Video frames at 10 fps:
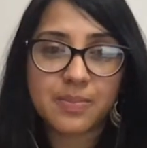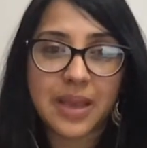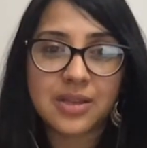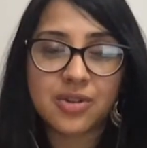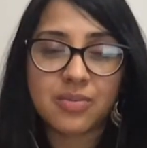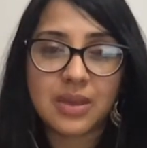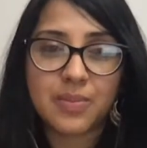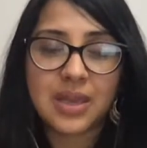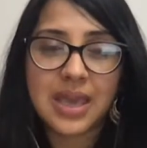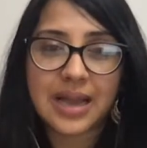mentor me,
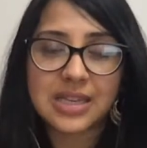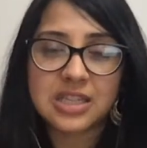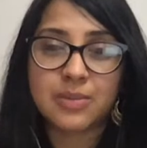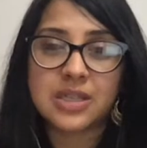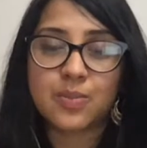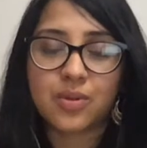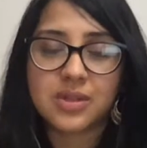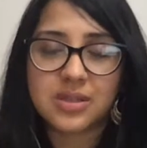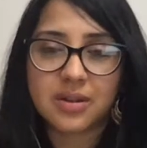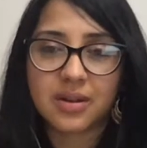but he acted as my
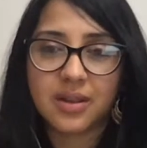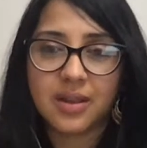sponsor.